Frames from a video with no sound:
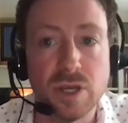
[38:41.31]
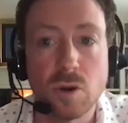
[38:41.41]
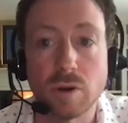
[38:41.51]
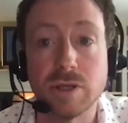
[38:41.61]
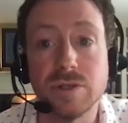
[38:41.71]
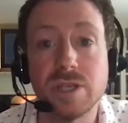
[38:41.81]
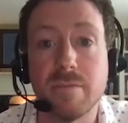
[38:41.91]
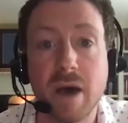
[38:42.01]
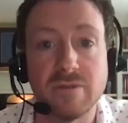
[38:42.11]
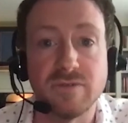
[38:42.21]
or use the
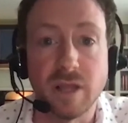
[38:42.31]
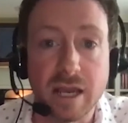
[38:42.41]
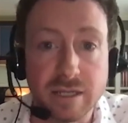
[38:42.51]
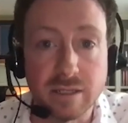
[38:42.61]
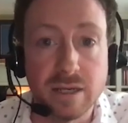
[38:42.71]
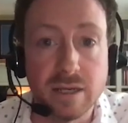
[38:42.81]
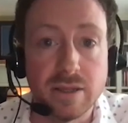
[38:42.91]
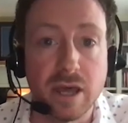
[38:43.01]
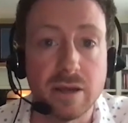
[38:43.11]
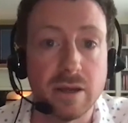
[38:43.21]
amount of light
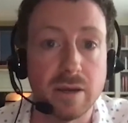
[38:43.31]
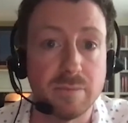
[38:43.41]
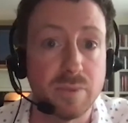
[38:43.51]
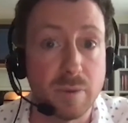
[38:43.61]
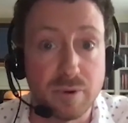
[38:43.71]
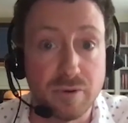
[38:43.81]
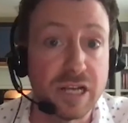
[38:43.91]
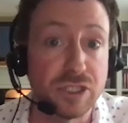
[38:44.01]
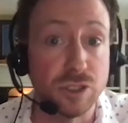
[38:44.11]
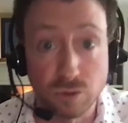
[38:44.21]
that a
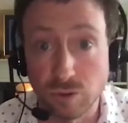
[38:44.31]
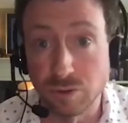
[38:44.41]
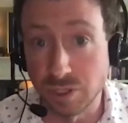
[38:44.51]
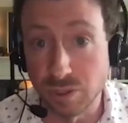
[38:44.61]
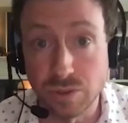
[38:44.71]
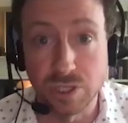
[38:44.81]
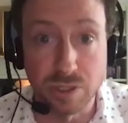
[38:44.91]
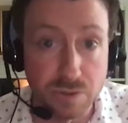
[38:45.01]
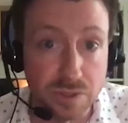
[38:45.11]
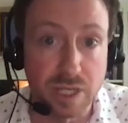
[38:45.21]
professional crew is used to
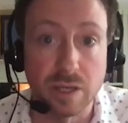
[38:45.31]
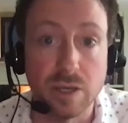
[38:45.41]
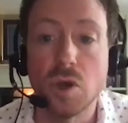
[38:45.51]
using,